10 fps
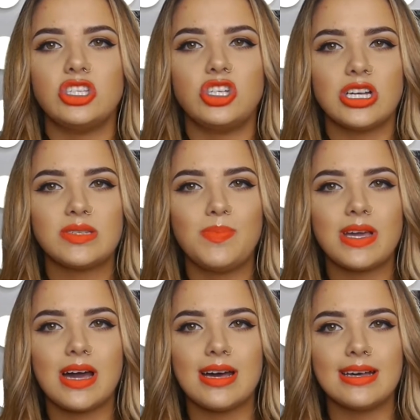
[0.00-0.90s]
just
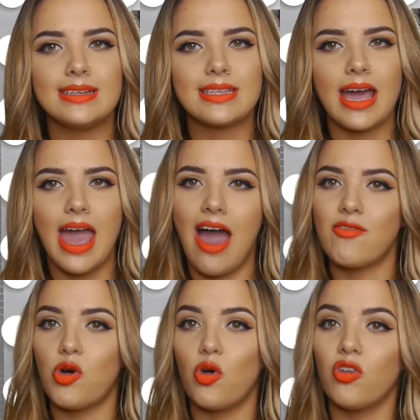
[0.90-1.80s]
because I
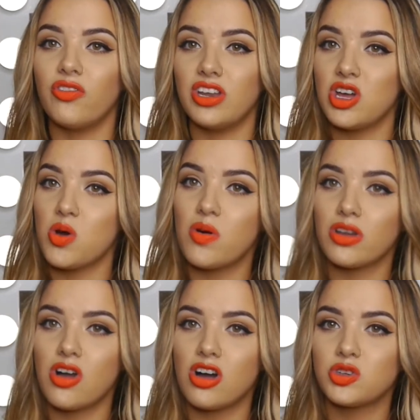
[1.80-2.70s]
have a whole video
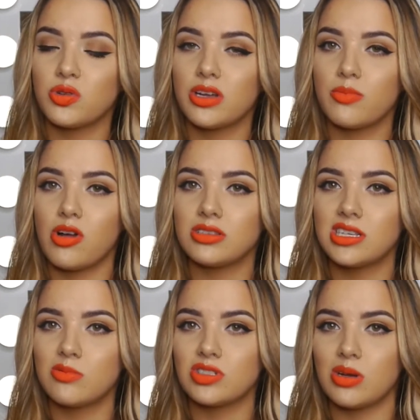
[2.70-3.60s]
on contouring and
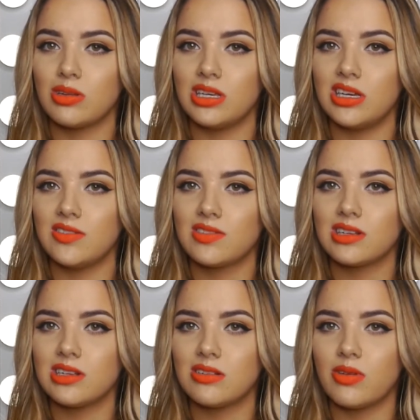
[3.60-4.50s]
bronzing, which I will leave
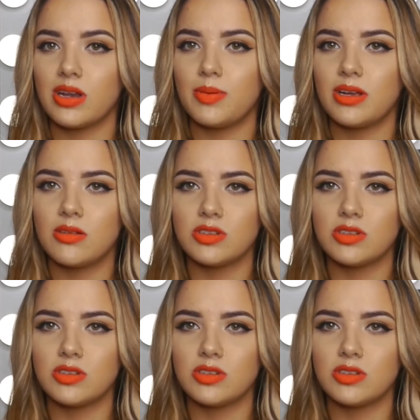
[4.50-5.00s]
right up here.